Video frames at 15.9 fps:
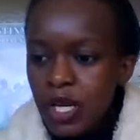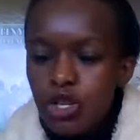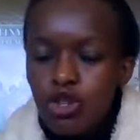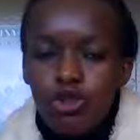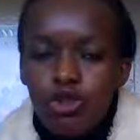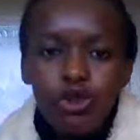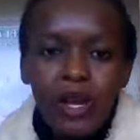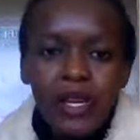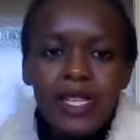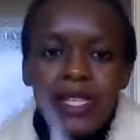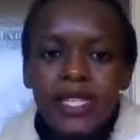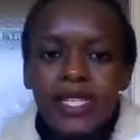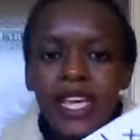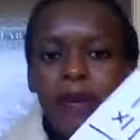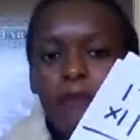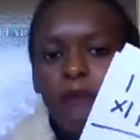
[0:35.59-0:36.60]
Usually this
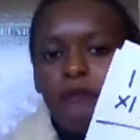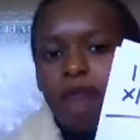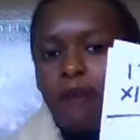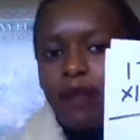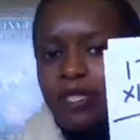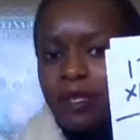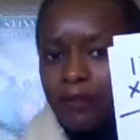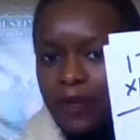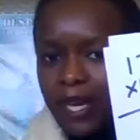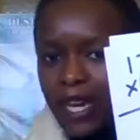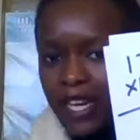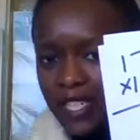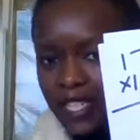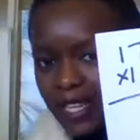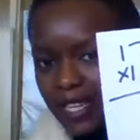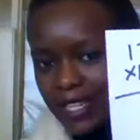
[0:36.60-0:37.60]
type of
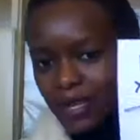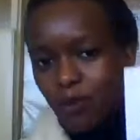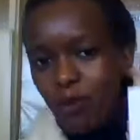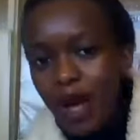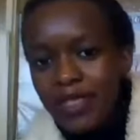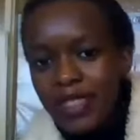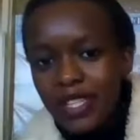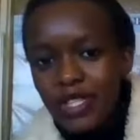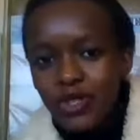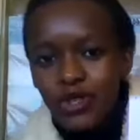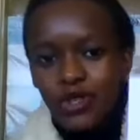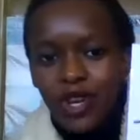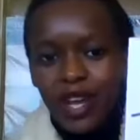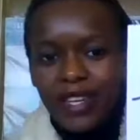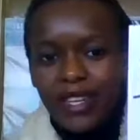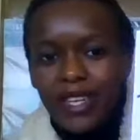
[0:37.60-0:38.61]
multiplication is the one that
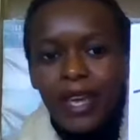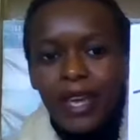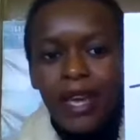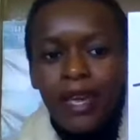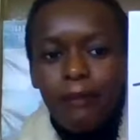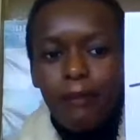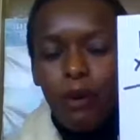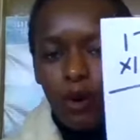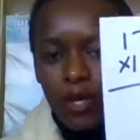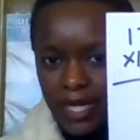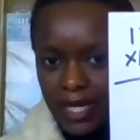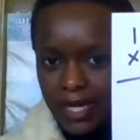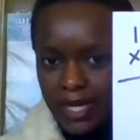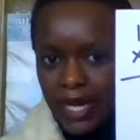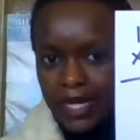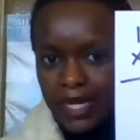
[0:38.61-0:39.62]
usually
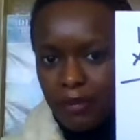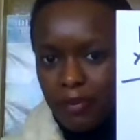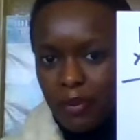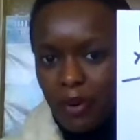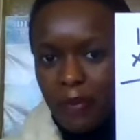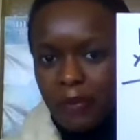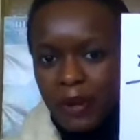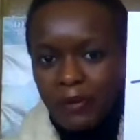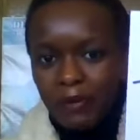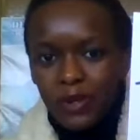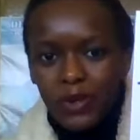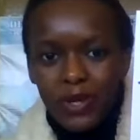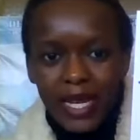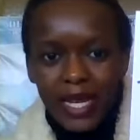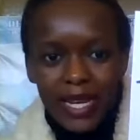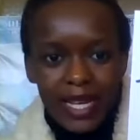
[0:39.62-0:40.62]
poses as a problem
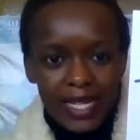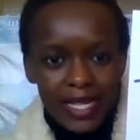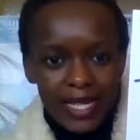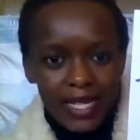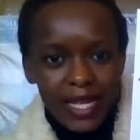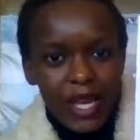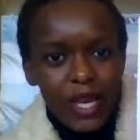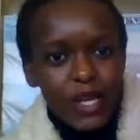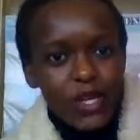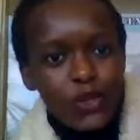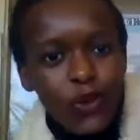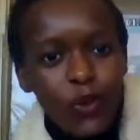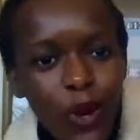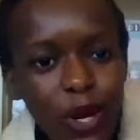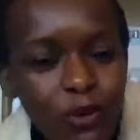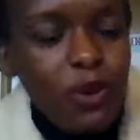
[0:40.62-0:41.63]
to learners. So
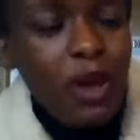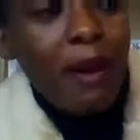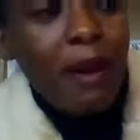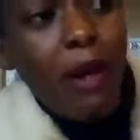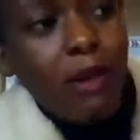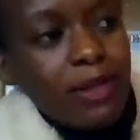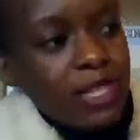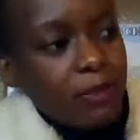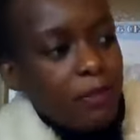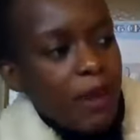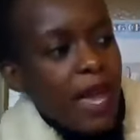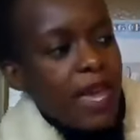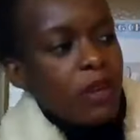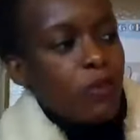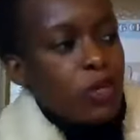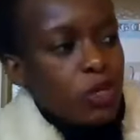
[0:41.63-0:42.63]
when we are
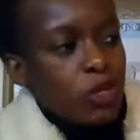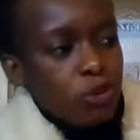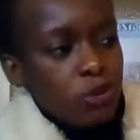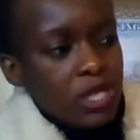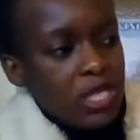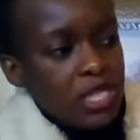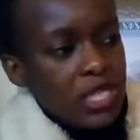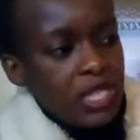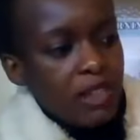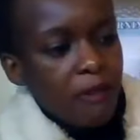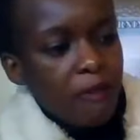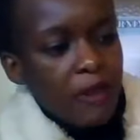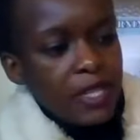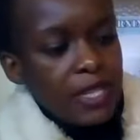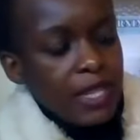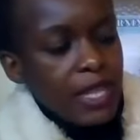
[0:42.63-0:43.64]
multiplying with 2 digits, the
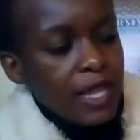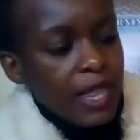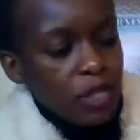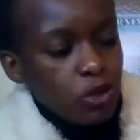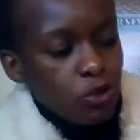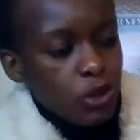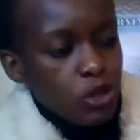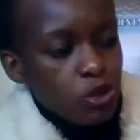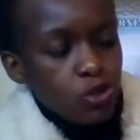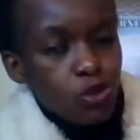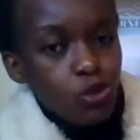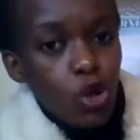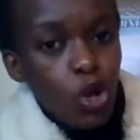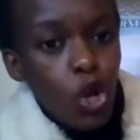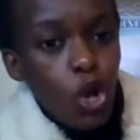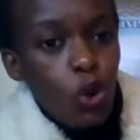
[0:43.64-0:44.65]
first thing that we do,
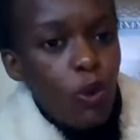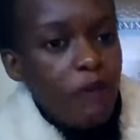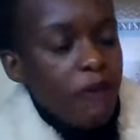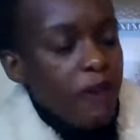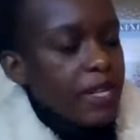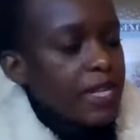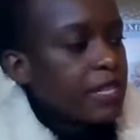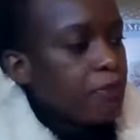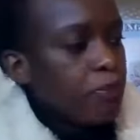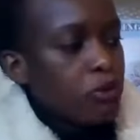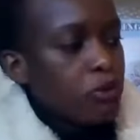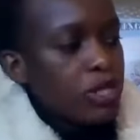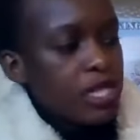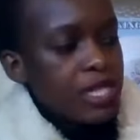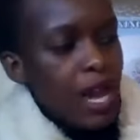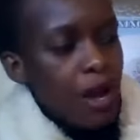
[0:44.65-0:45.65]
we firstly
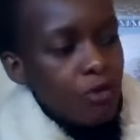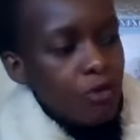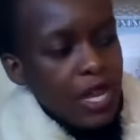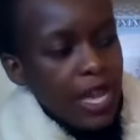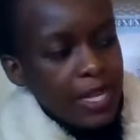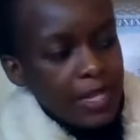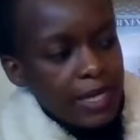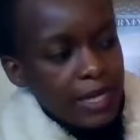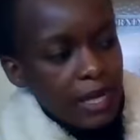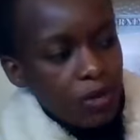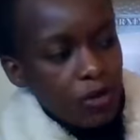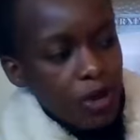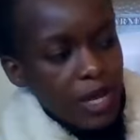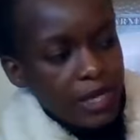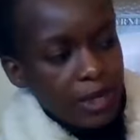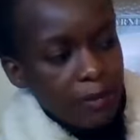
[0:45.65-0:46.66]
put down a
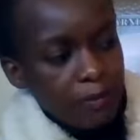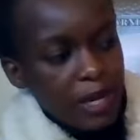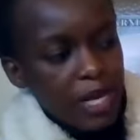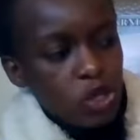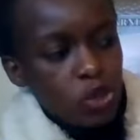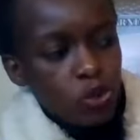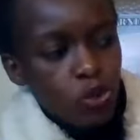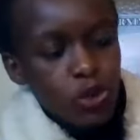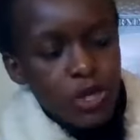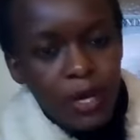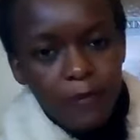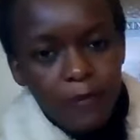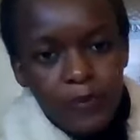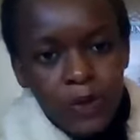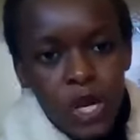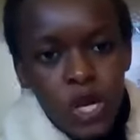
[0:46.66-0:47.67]
0 as a placeholder.
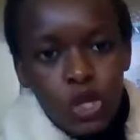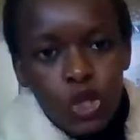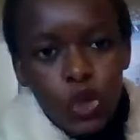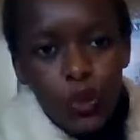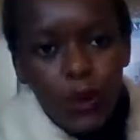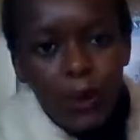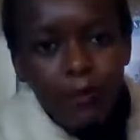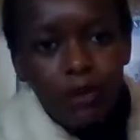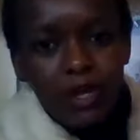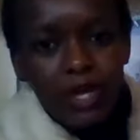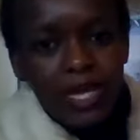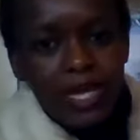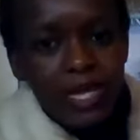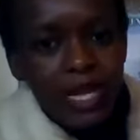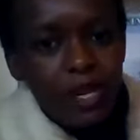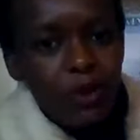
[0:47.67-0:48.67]
So we put the
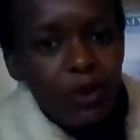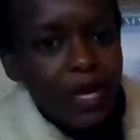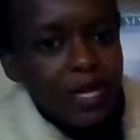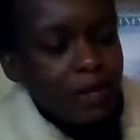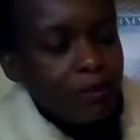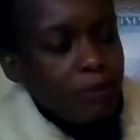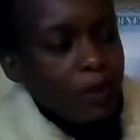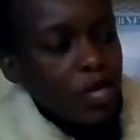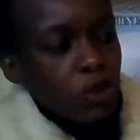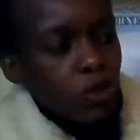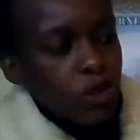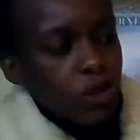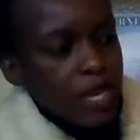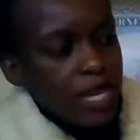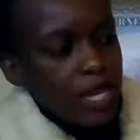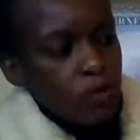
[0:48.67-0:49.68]
0 as a
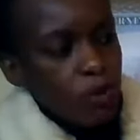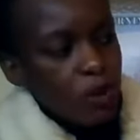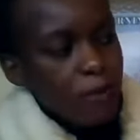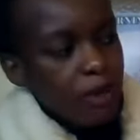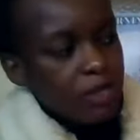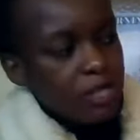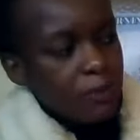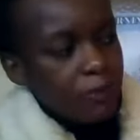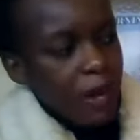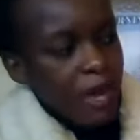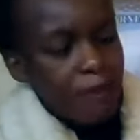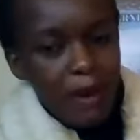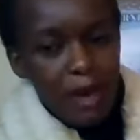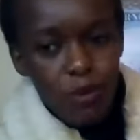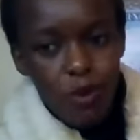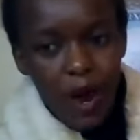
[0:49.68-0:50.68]
placeholder, then we multiply
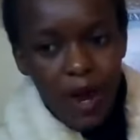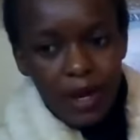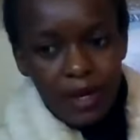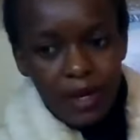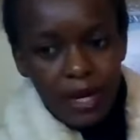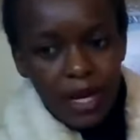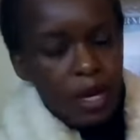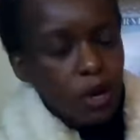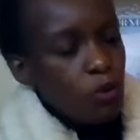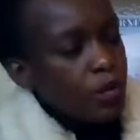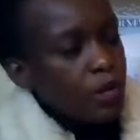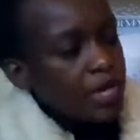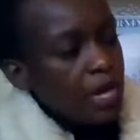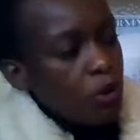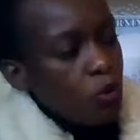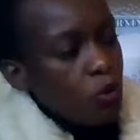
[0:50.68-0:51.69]
by 1. We
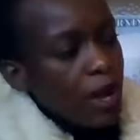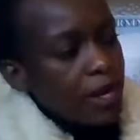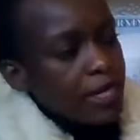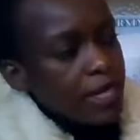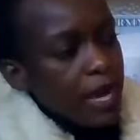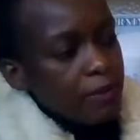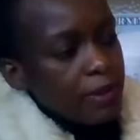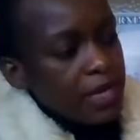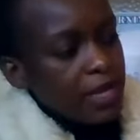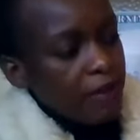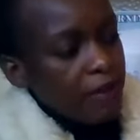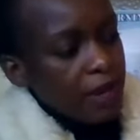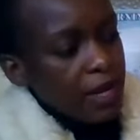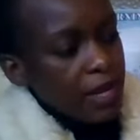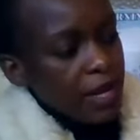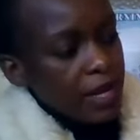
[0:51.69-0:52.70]
say 1 times
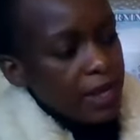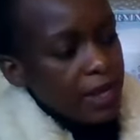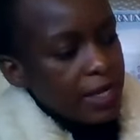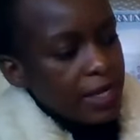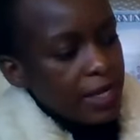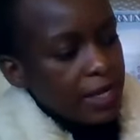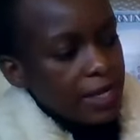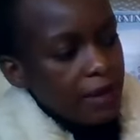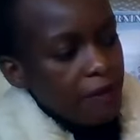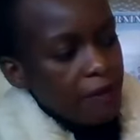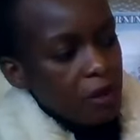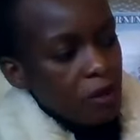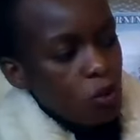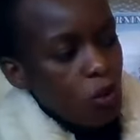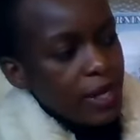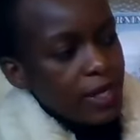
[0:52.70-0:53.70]
7, that's a
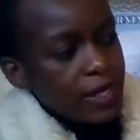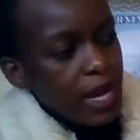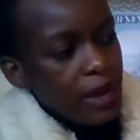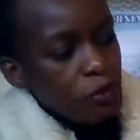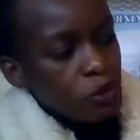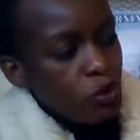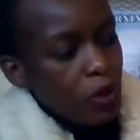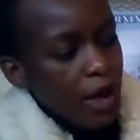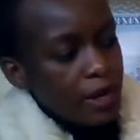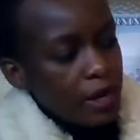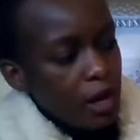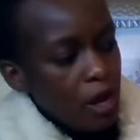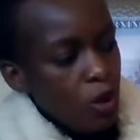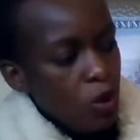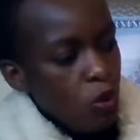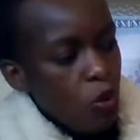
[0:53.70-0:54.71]
7. 1 times 1,
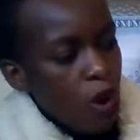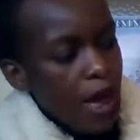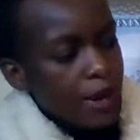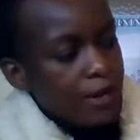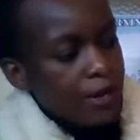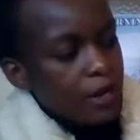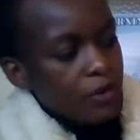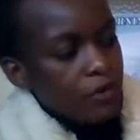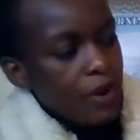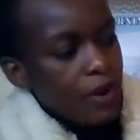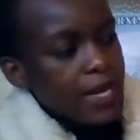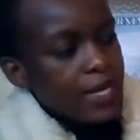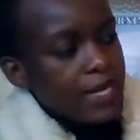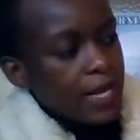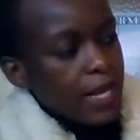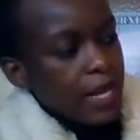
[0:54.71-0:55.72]
1,
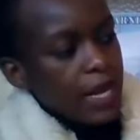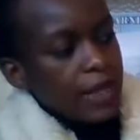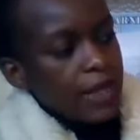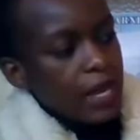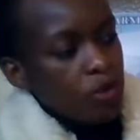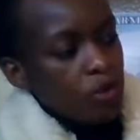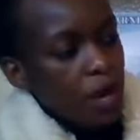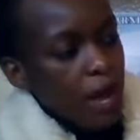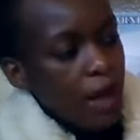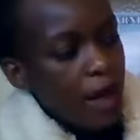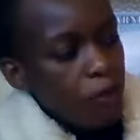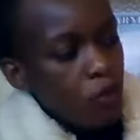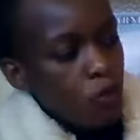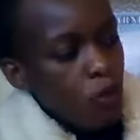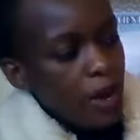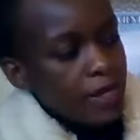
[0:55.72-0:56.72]
right? Then you
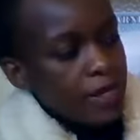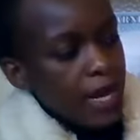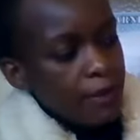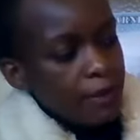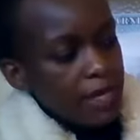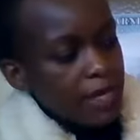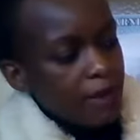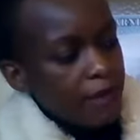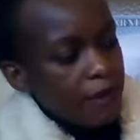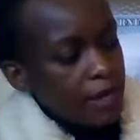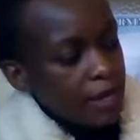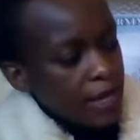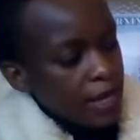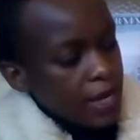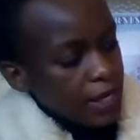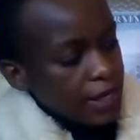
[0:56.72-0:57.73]
come 1 times
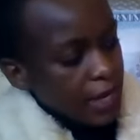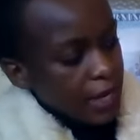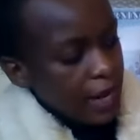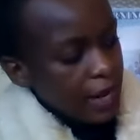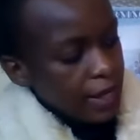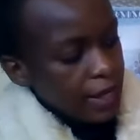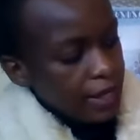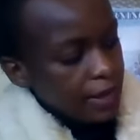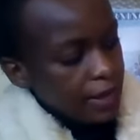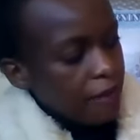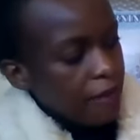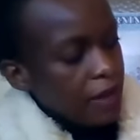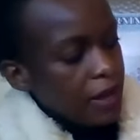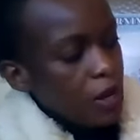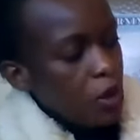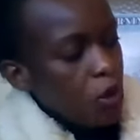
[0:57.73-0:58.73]
7, another
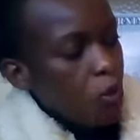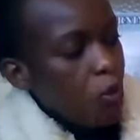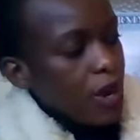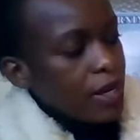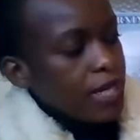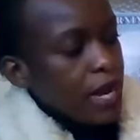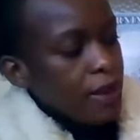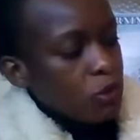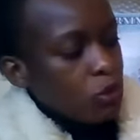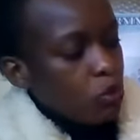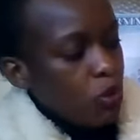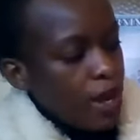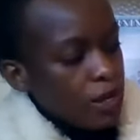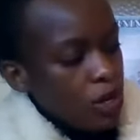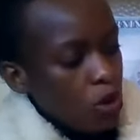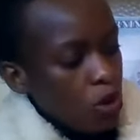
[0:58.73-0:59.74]
7, 1 times
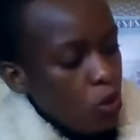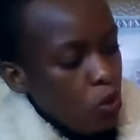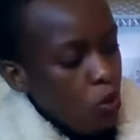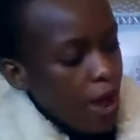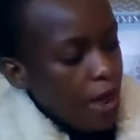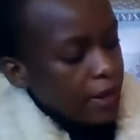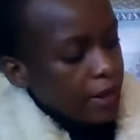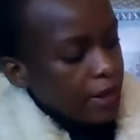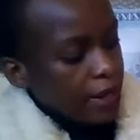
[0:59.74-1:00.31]
1, 1.